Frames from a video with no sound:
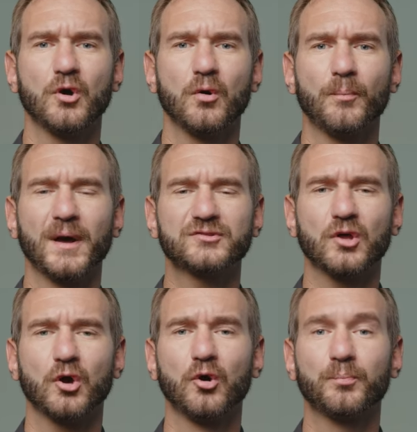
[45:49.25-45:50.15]
know about
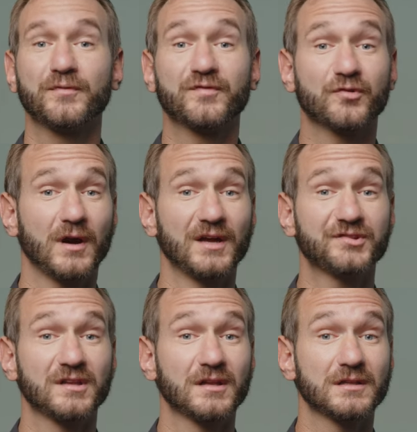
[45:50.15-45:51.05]
the hope of
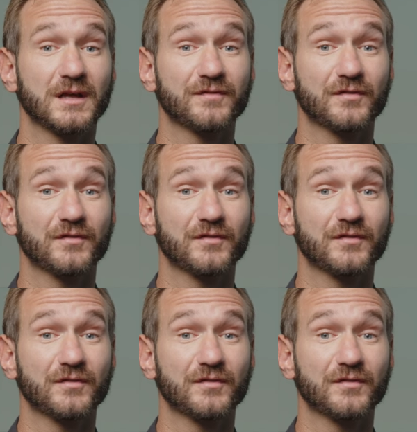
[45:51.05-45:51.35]
Christ and the love